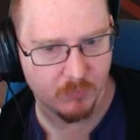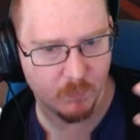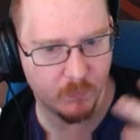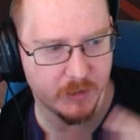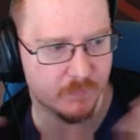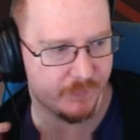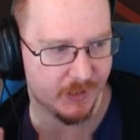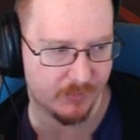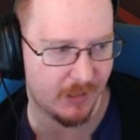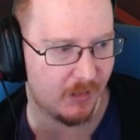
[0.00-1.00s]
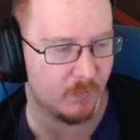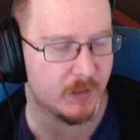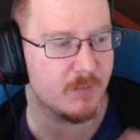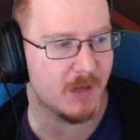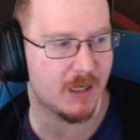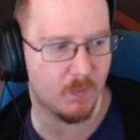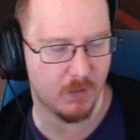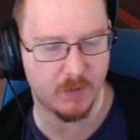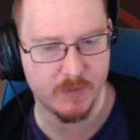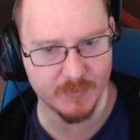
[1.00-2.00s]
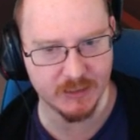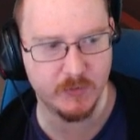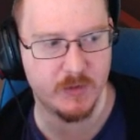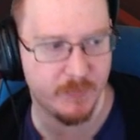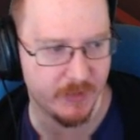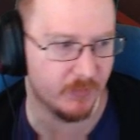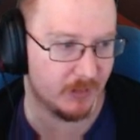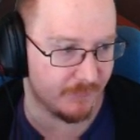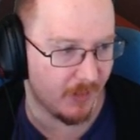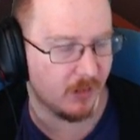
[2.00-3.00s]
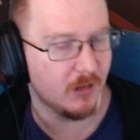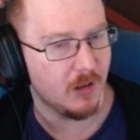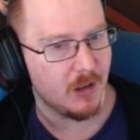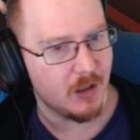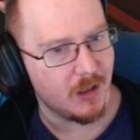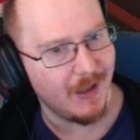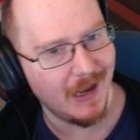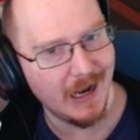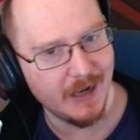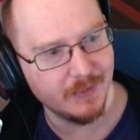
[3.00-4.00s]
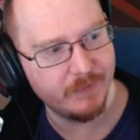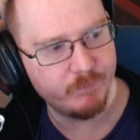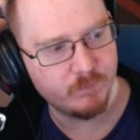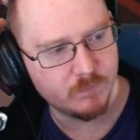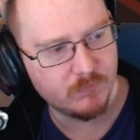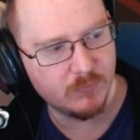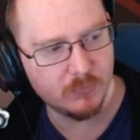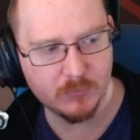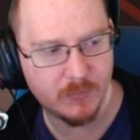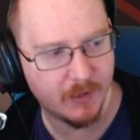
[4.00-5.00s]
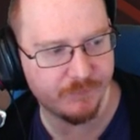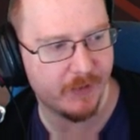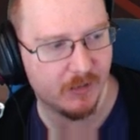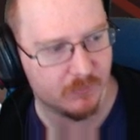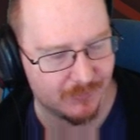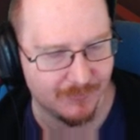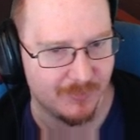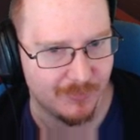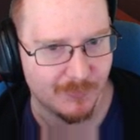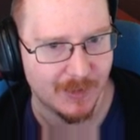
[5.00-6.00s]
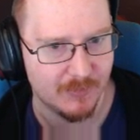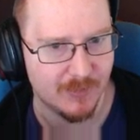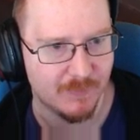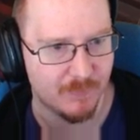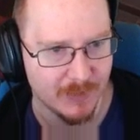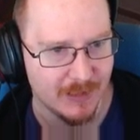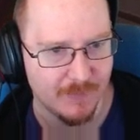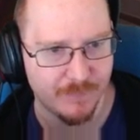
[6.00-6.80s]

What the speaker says: we can fix that. We can make it work. We can make 2CP really fun. And they failed. They really